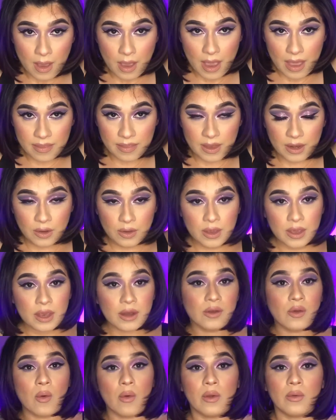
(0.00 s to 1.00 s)
And then you can
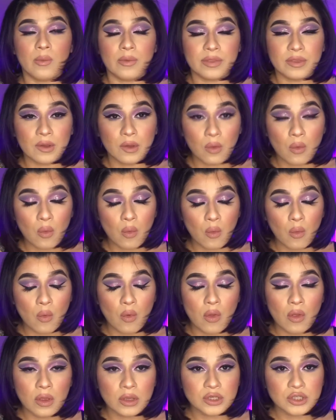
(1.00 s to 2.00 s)
go in with the
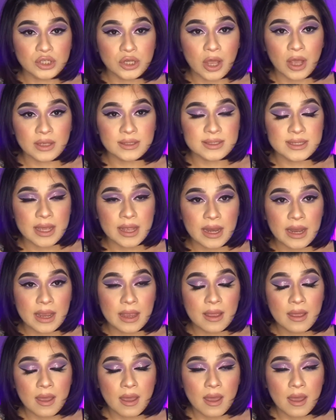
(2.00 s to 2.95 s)
cool shot setting